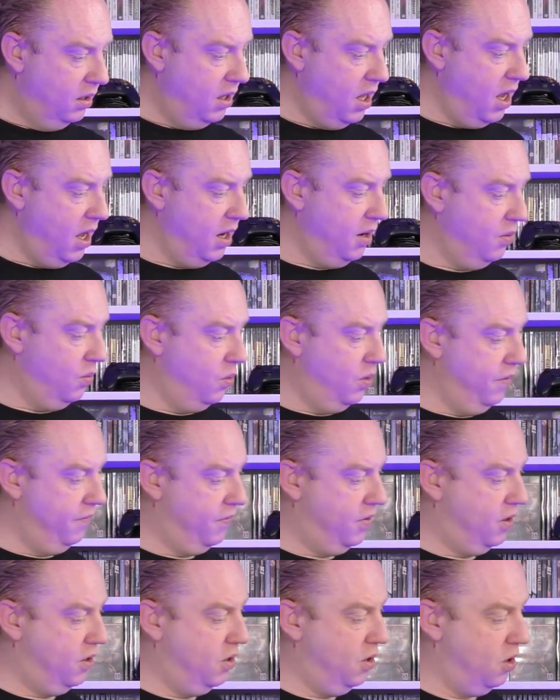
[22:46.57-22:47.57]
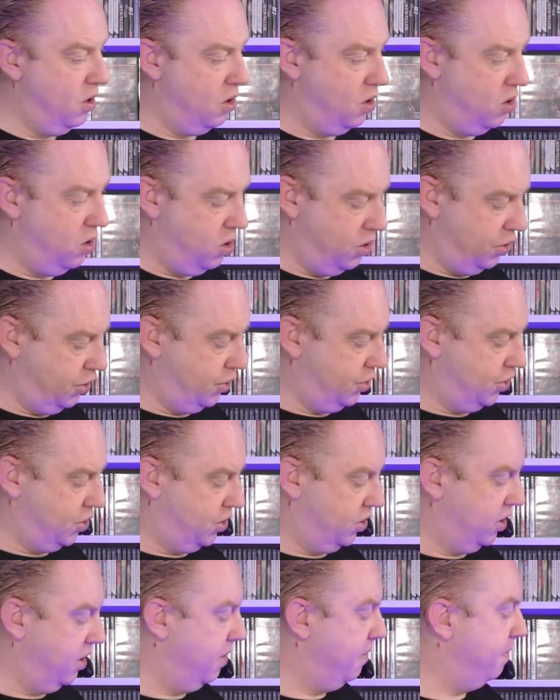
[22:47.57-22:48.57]
Then we've
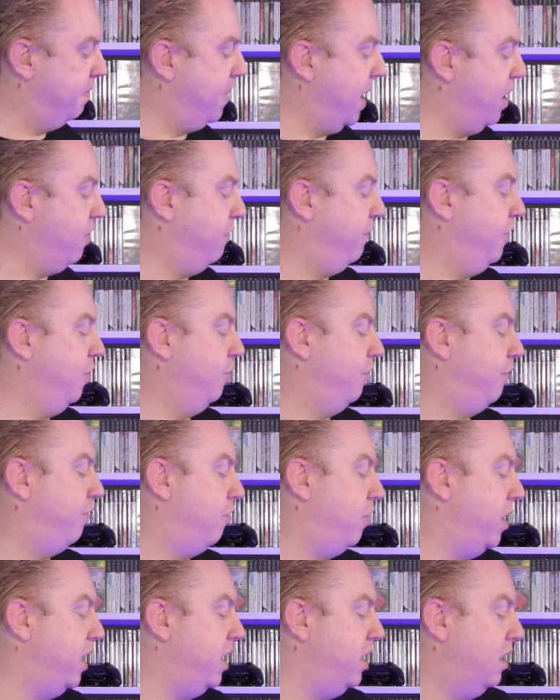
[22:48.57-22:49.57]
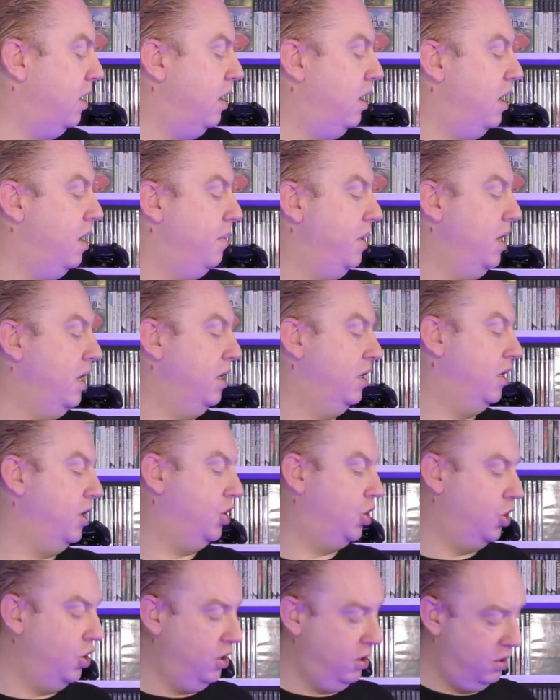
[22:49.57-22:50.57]
got Battlefield 3 Limited
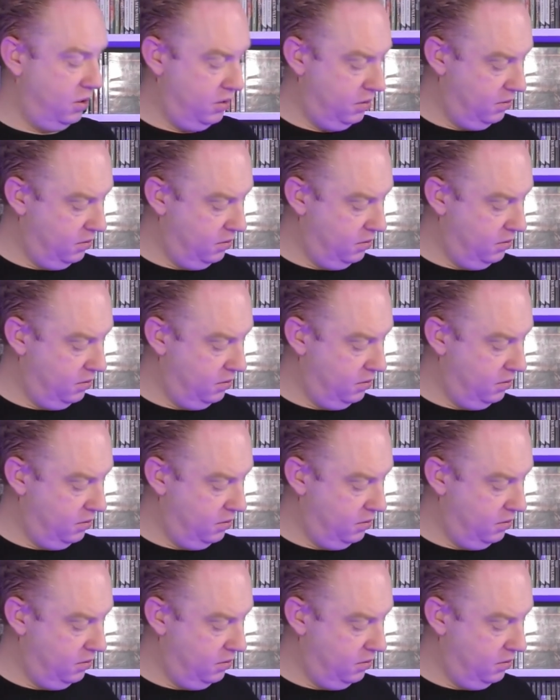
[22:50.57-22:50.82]
Edition